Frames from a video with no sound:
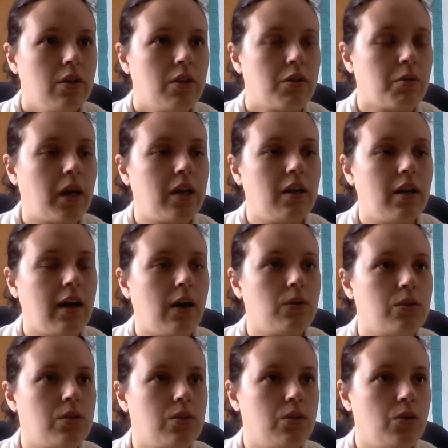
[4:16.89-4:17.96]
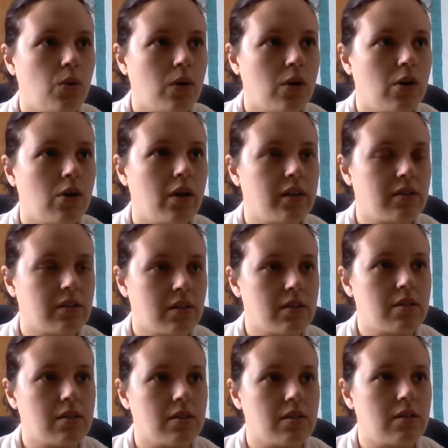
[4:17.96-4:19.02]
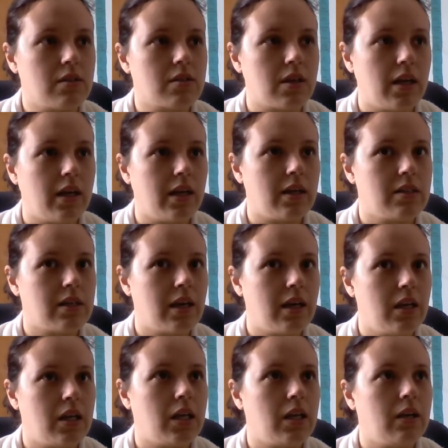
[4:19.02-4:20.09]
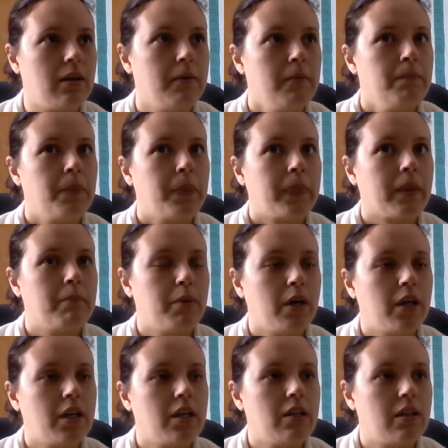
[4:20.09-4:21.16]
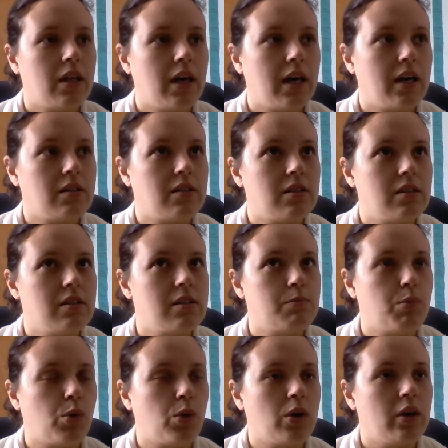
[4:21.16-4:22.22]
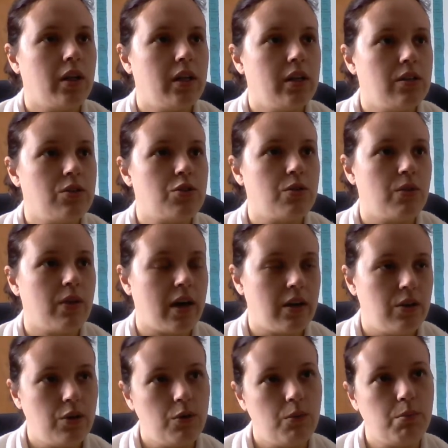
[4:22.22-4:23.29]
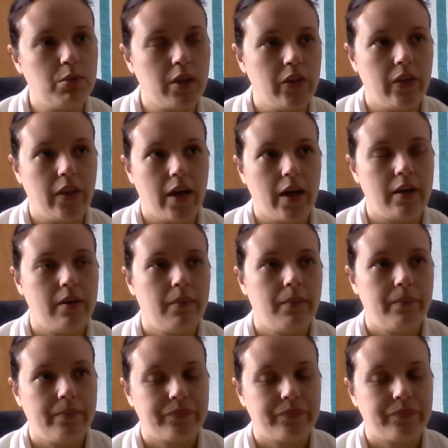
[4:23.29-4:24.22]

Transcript: threat now to your existence and anybody that is born into that new bloodline.